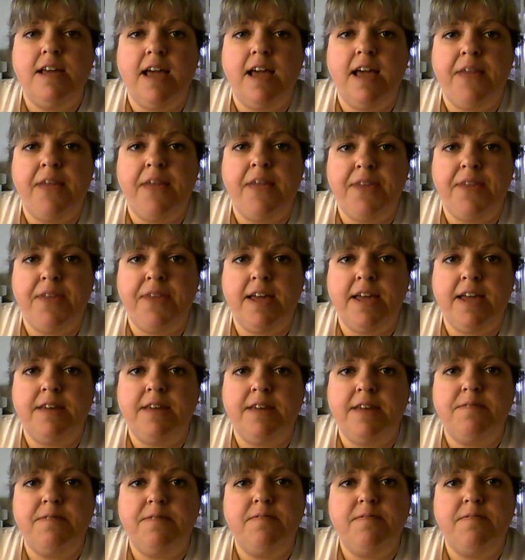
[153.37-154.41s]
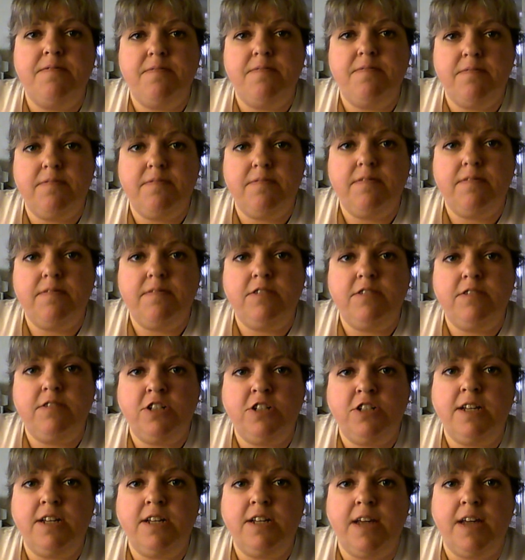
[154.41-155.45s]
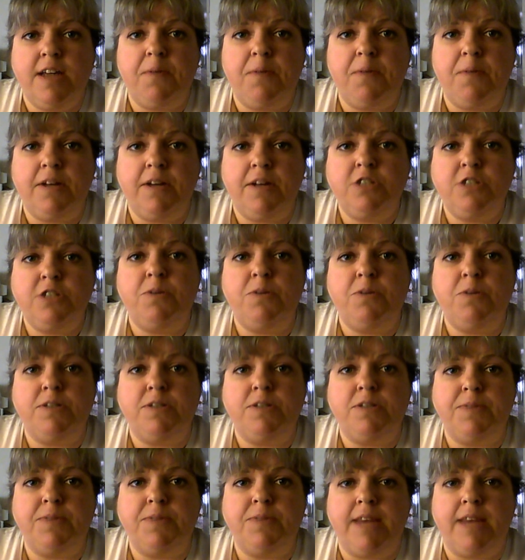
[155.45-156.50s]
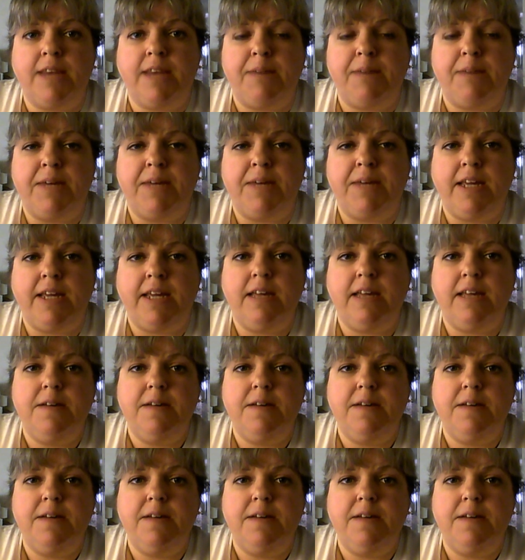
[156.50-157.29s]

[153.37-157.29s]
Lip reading: and then she can get what she wants with that money.